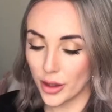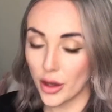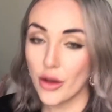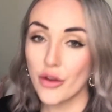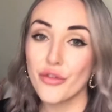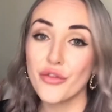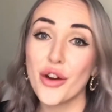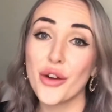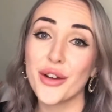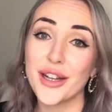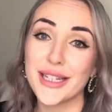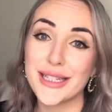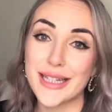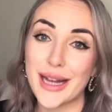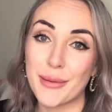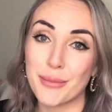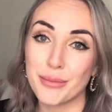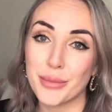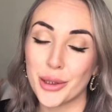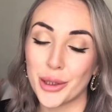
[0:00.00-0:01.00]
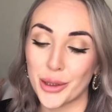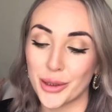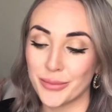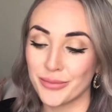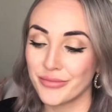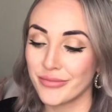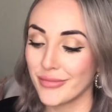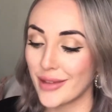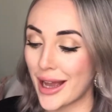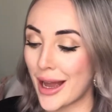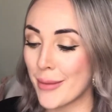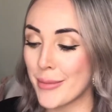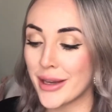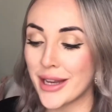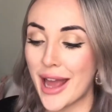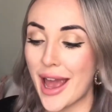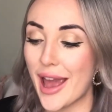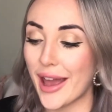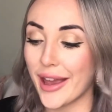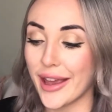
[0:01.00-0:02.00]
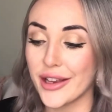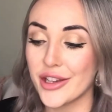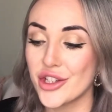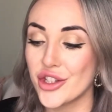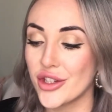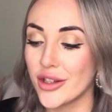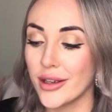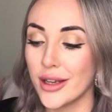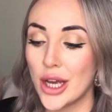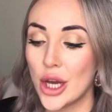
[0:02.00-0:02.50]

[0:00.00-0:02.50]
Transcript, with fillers: For example, I'm in H,